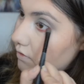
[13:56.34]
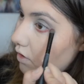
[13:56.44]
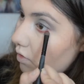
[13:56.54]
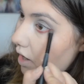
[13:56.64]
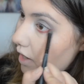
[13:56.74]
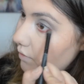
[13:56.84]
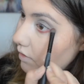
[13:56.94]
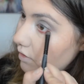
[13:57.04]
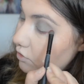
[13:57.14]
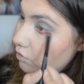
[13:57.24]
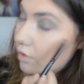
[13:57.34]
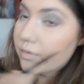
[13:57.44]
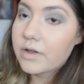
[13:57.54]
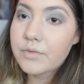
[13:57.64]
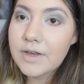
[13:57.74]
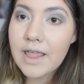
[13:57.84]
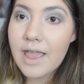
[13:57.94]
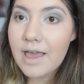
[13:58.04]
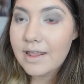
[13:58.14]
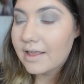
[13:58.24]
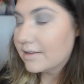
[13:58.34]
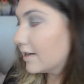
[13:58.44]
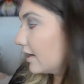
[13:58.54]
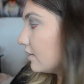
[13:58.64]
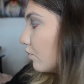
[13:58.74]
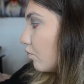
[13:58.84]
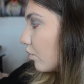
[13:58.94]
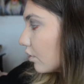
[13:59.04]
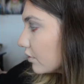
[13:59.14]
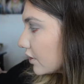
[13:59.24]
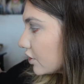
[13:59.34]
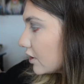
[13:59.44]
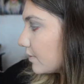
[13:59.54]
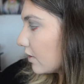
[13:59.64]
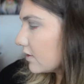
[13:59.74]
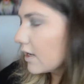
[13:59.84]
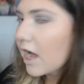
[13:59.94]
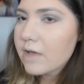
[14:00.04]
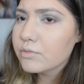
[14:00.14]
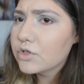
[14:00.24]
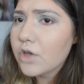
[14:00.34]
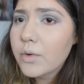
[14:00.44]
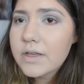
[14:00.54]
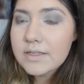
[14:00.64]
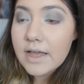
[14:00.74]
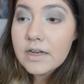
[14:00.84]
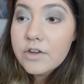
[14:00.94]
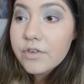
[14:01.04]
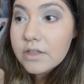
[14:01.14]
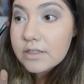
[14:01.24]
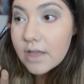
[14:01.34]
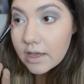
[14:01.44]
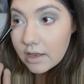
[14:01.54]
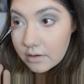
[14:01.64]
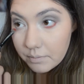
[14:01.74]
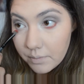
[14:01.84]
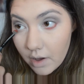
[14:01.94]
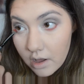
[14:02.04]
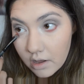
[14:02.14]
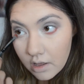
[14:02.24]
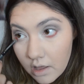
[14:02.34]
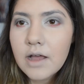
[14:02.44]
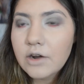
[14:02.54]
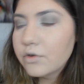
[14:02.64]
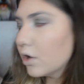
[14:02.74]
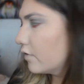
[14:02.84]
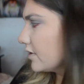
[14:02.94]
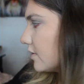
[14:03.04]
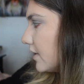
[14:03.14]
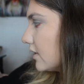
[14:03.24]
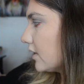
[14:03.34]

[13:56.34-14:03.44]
So I really enjoyed what Renée Ahdieh did, the world that she's building. I'm so excited for the second book. I don't know if it's going to be a